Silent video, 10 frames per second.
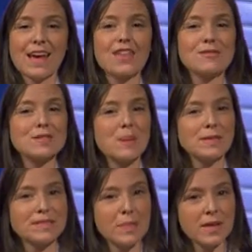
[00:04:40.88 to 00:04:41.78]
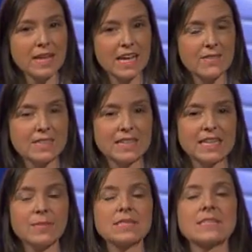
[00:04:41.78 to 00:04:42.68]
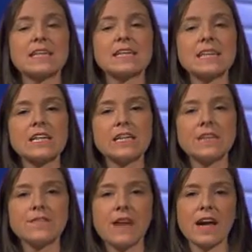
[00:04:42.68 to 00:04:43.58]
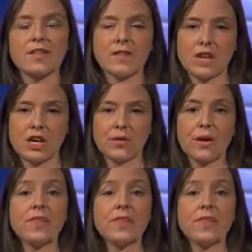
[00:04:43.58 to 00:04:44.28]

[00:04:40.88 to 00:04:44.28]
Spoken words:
The responsibility of the team is to clearly define for you